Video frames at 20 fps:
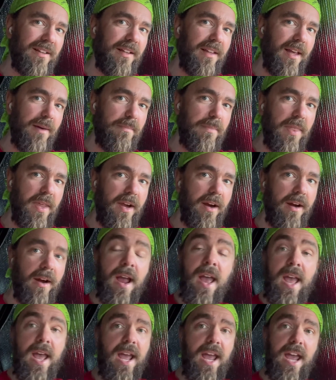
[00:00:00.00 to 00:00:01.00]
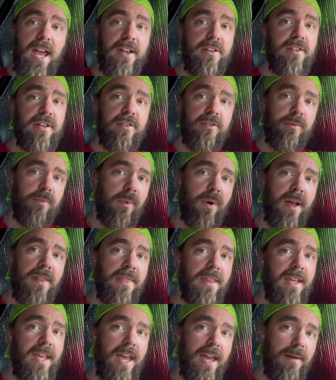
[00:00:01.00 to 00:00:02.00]
up there, and just run
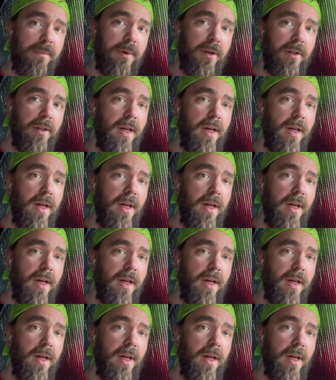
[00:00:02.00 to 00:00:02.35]
the cable